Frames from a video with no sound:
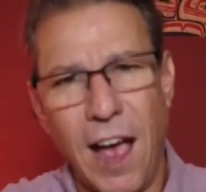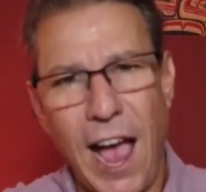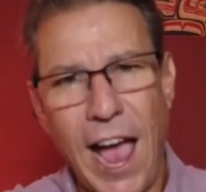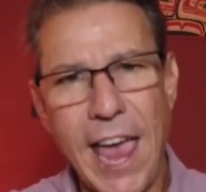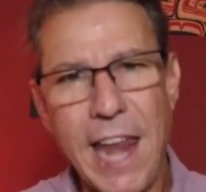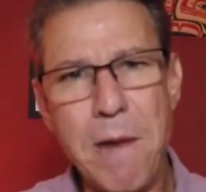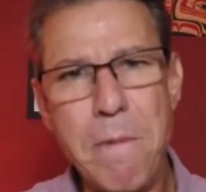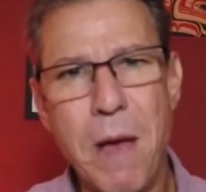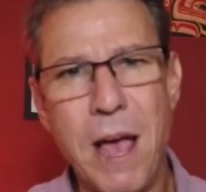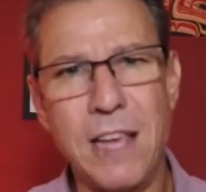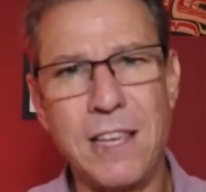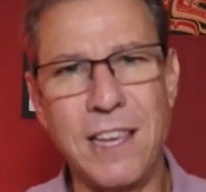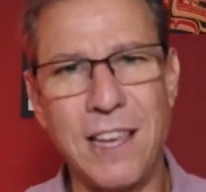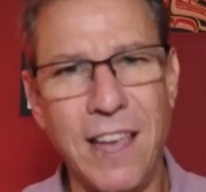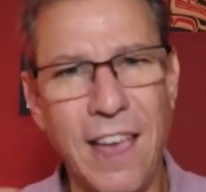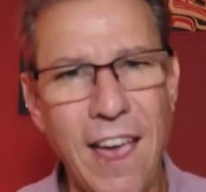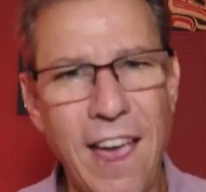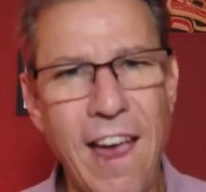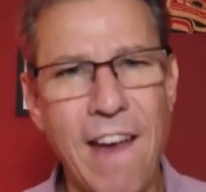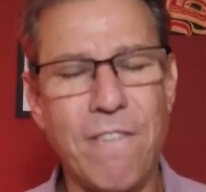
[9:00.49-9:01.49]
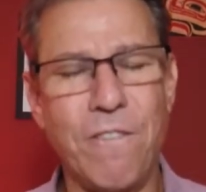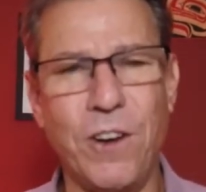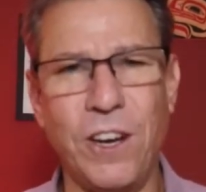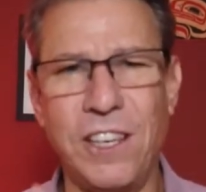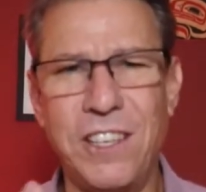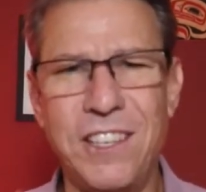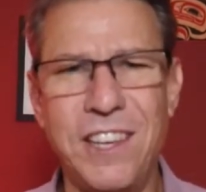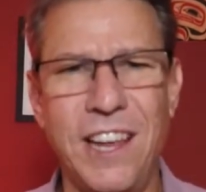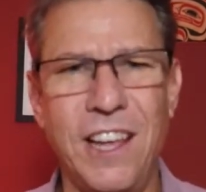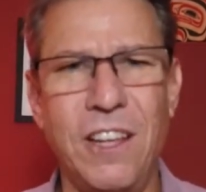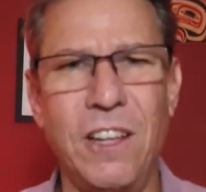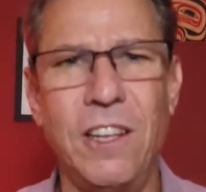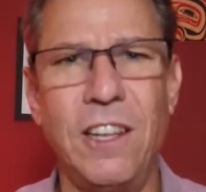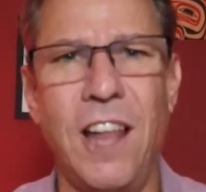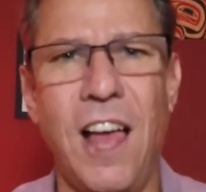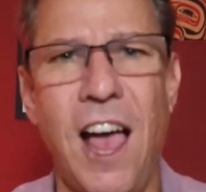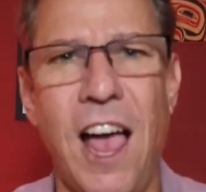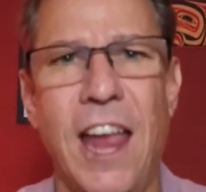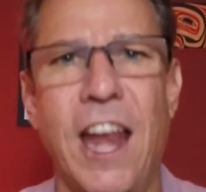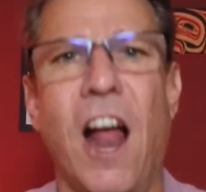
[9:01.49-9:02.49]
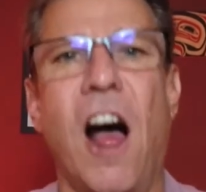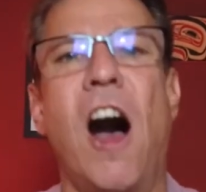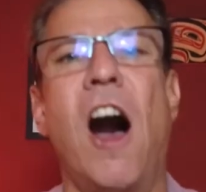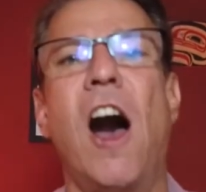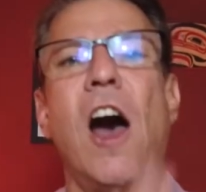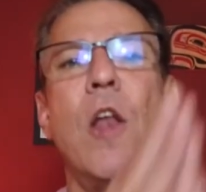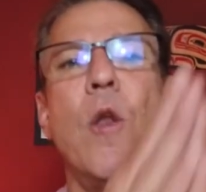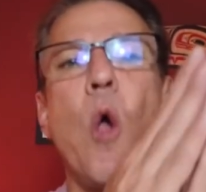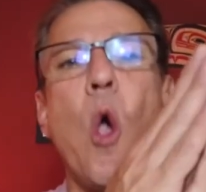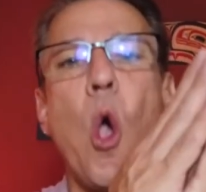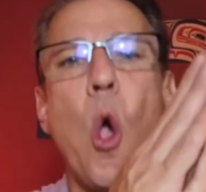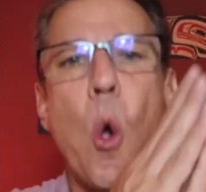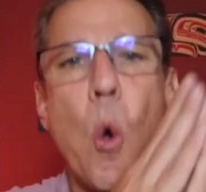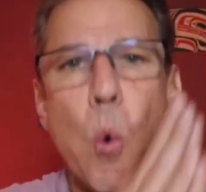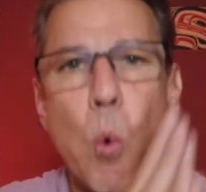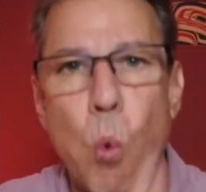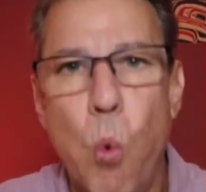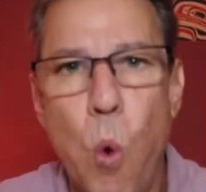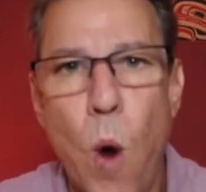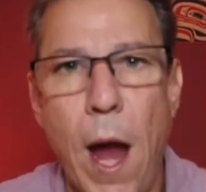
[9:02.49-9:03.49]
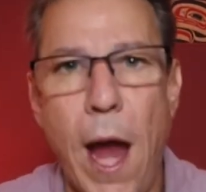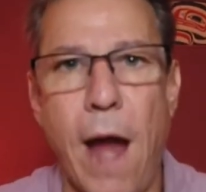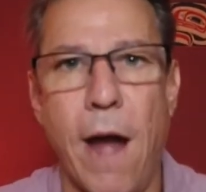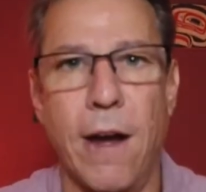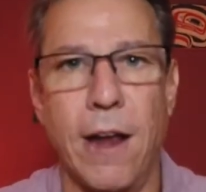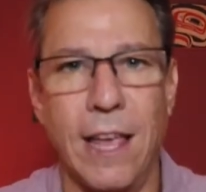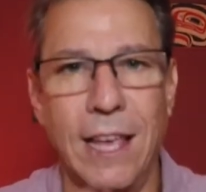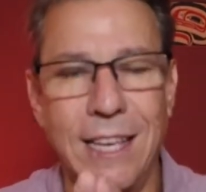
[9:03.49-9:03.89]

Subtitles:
itemizing every single line on where